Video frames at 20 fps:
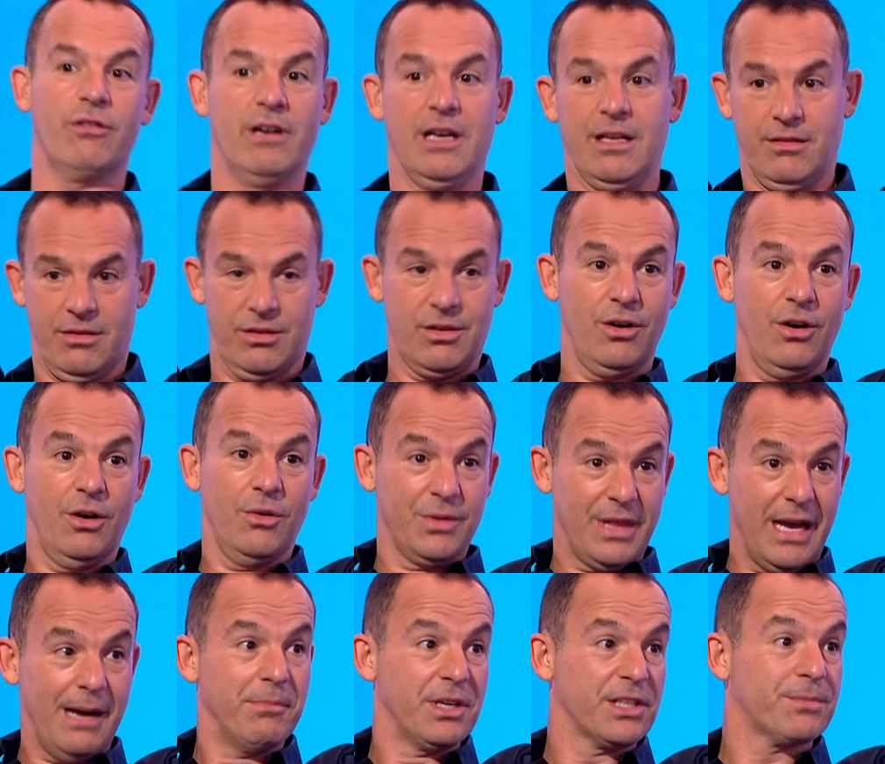it and thought, oh,
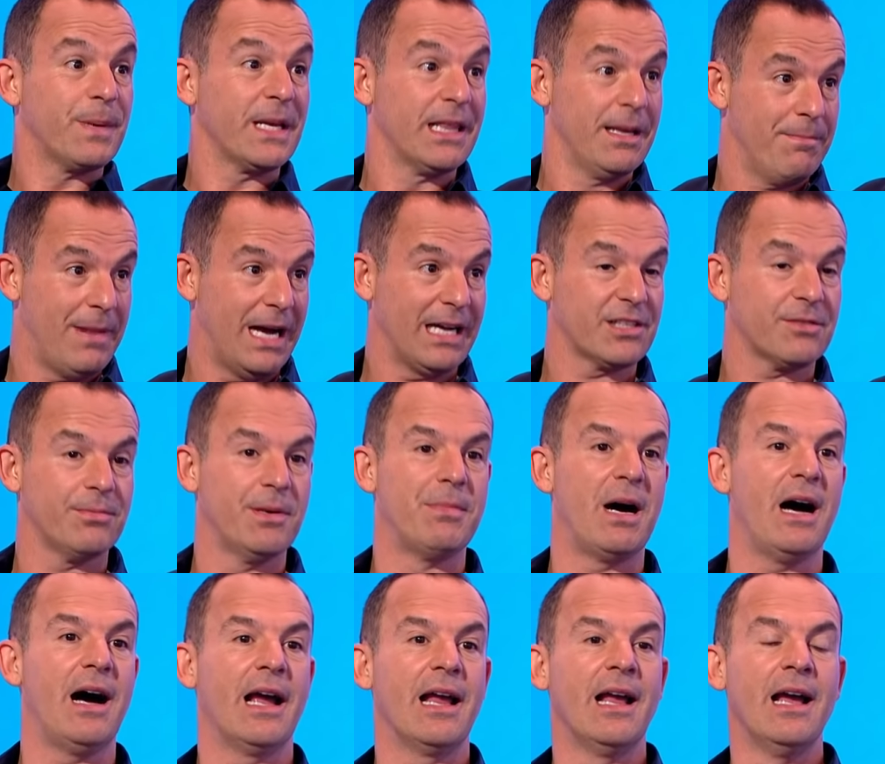that must be the maximum
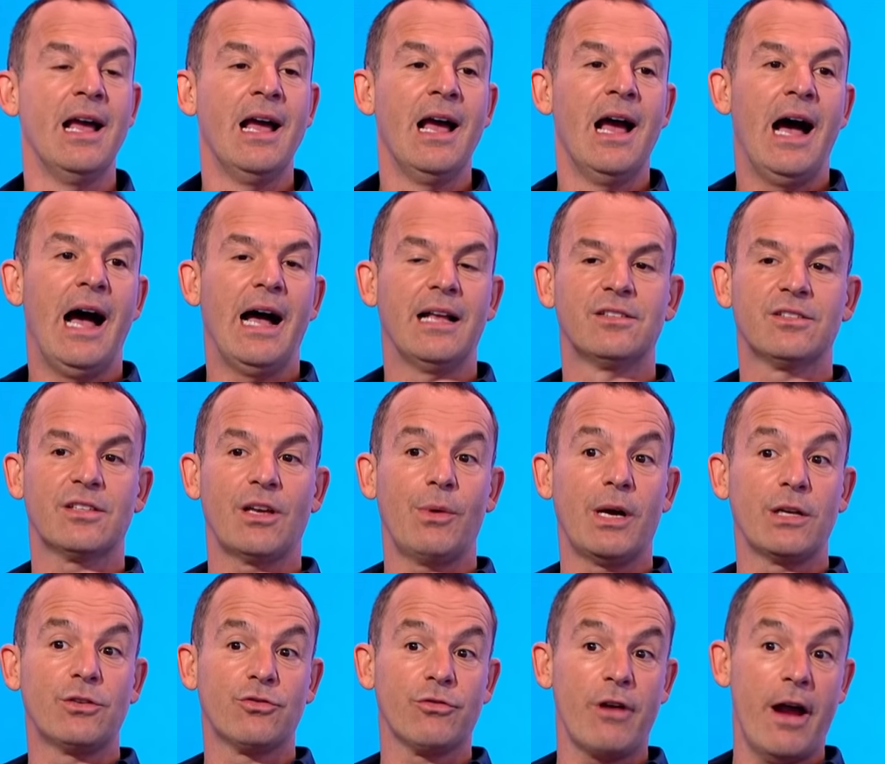height. And so
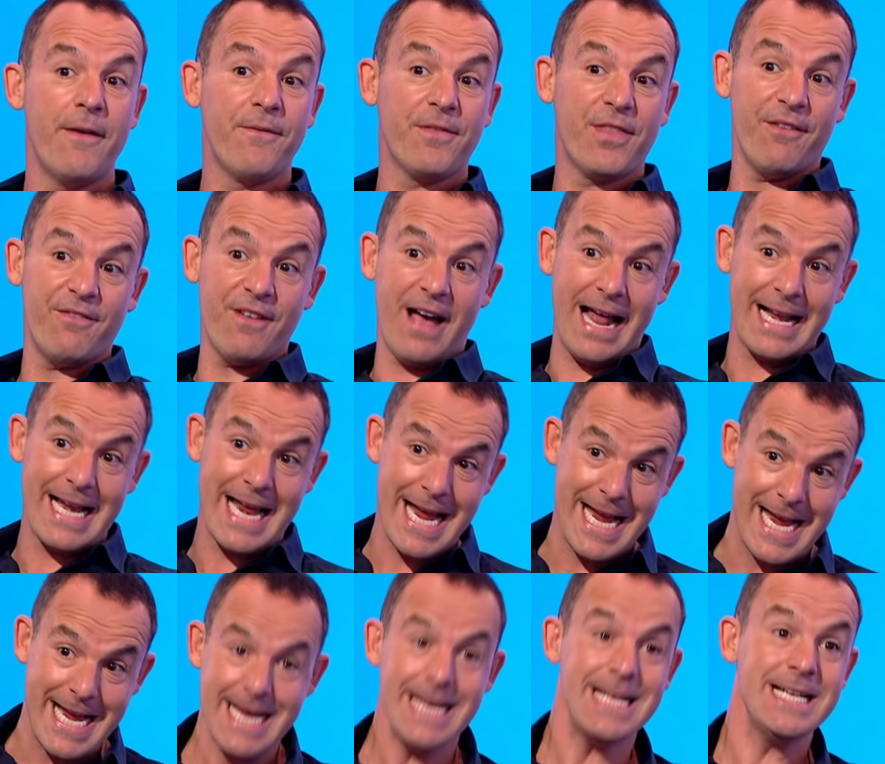I drove the van
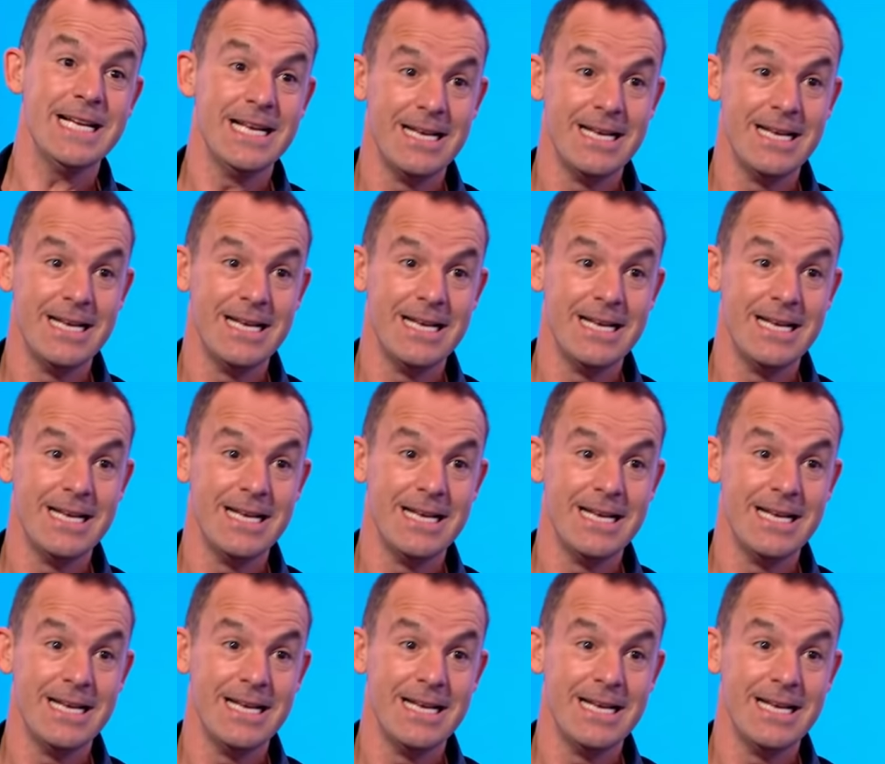in,